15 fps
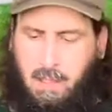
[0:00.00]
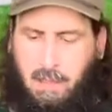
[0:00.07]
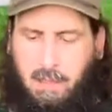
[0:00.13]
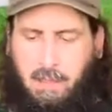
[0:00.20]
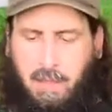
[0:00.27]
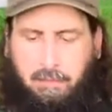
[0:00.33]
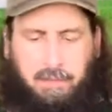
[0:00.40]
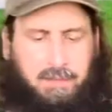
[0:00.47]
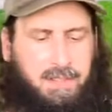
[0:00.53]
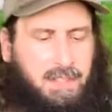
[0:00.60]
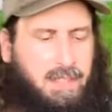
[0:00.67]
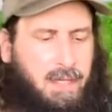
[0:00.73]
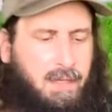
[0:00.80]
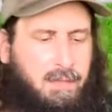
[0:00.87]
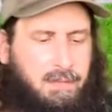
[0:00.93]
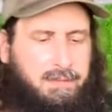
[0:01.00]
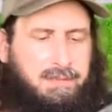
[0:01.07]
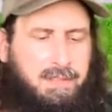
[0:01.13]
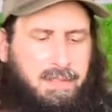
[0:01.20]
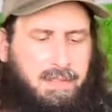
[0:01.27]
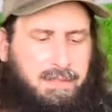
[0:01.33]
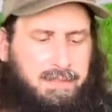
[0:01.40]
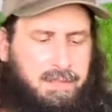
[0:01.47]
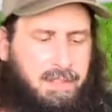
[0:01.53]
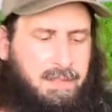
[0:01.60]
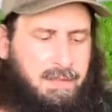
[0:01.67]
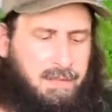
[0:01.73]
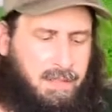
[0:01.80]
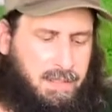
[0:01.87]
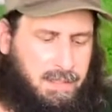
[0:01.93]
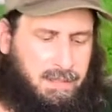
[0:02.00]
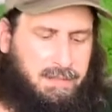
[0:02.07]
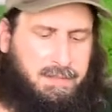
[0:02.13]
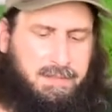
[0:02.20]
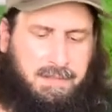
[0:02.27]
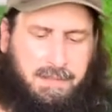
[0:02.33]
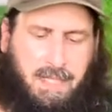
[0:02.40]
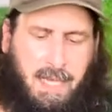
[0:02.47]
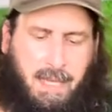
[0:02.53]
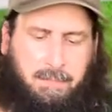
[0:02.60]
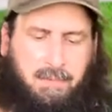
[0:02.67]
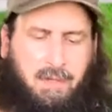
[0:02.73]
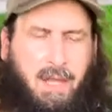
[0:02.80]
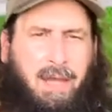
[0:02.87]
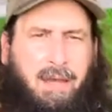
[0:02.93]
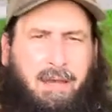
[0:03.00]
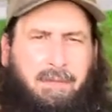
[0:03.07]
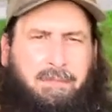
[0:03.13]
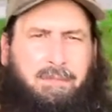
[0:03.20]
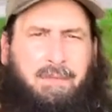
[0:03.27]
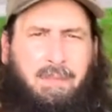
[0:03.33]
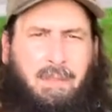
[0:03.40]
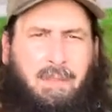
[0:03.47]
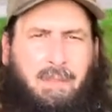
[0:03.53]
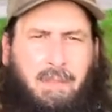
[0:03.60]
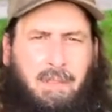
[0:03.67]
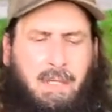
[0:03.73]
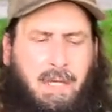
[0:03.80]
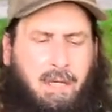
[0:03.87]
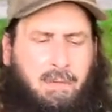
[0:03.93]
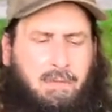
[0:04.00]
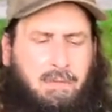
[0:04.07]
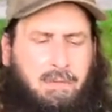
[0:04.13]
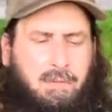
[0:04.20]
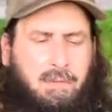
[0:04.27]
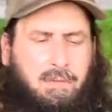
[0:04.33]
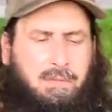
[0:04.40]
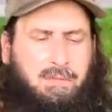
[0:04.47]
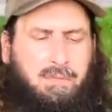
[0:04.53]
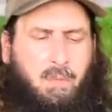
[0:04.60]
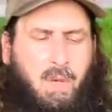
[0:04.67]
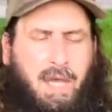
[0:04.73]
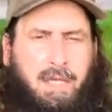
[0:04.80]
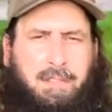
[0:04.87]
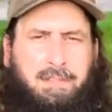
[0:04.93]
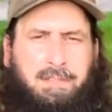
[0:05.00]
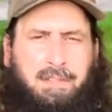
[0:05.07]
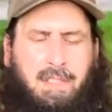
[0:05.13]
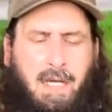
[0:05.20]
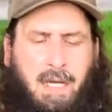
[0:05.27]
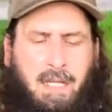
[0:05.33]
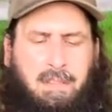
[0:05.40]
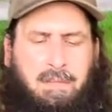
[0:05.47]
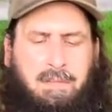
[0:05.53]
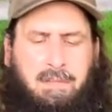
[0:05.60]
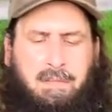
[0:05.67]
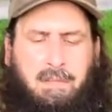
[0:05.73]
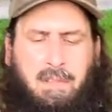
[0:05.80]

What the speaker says: Everything else is in this Campcraft Outdoors waxed cotton